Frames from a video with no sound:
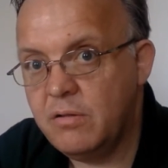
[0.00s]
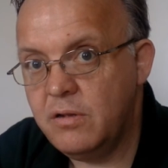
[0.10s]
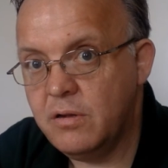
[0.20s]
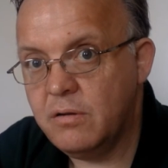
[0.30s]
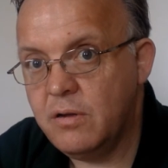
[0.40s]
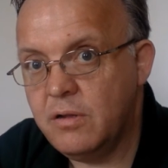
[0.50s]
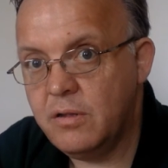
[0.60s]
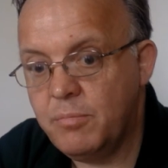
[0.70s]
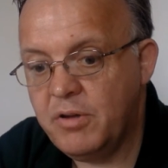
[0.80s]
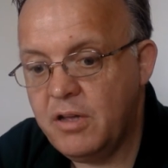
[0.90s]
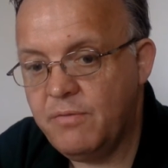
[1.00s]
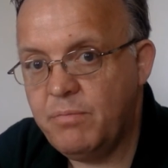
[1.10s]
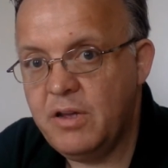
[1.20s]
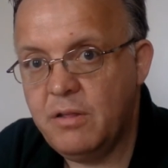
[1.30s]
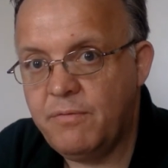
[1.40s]
You know, uh, pay
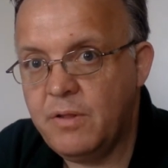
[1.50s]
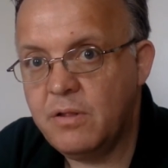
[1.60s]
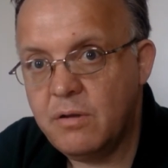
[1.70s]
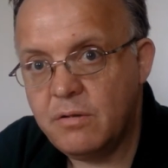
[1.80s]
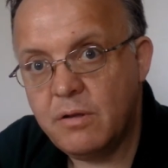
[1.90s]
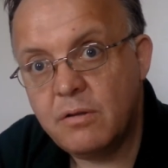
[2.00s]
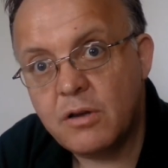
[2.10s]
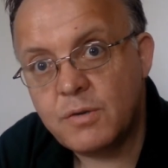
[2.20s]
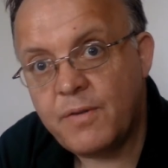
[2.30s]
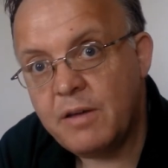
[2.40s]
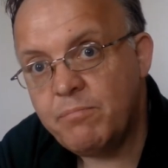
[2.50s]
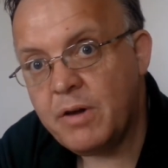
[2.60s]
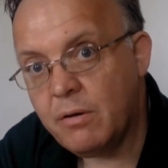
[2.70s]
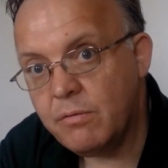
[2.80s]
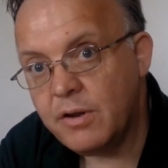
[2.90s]
pay they, they cost five
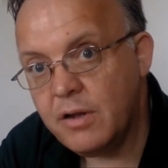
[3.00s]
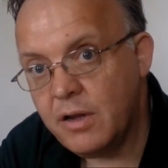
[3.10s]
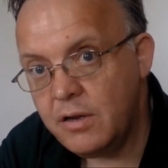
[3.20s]
pound each,